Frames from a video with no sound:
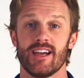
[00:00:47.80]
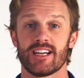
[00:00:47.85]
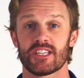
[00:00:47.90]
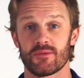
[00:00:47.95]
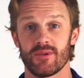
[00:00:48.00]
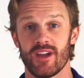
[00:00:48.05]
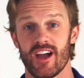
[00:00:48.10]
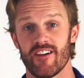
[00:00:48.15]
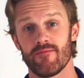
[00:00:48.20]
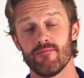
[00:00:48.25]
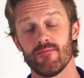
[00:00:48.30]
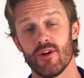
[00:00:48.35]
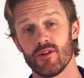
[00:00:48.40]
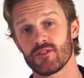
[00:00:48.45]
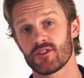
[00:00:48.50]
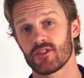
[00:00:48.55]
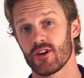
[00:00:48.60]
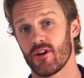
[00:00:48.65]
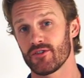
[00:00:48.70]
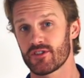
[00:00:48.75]
Next we have
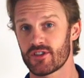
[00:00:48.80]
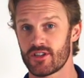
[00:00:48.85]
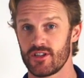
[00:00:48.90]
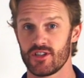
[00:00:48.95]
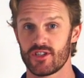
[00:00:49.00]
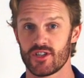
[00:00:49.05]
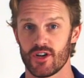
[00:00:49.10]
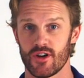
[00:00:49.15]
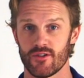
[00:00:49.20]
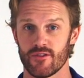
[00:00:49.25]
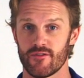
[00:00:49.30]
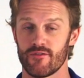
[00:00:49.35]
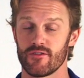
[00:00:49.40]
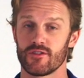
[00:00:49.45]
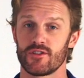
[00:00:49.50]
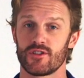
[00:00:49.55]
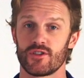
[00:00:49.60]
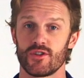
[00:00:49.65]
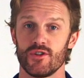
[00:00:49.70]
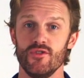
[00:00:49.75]
Mozart's Concerto for
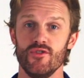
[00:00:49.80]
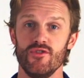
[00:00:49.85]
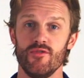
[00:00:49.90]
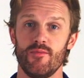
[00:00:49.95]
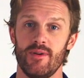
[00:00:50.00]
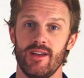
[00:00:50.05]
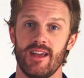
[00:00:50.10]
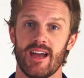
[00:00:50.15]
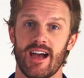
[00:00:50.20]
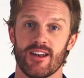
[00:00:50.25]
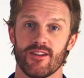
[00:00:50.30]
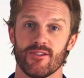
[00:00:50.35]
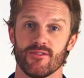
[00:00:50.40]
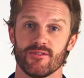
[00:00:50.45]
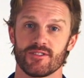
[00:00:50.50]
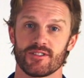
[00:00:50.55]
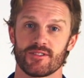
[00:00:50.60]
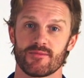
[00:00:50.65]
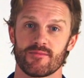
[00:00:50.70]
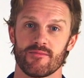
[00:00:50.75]
two
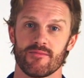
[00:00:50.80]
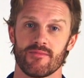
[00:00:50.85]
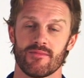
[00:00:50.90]
pianos.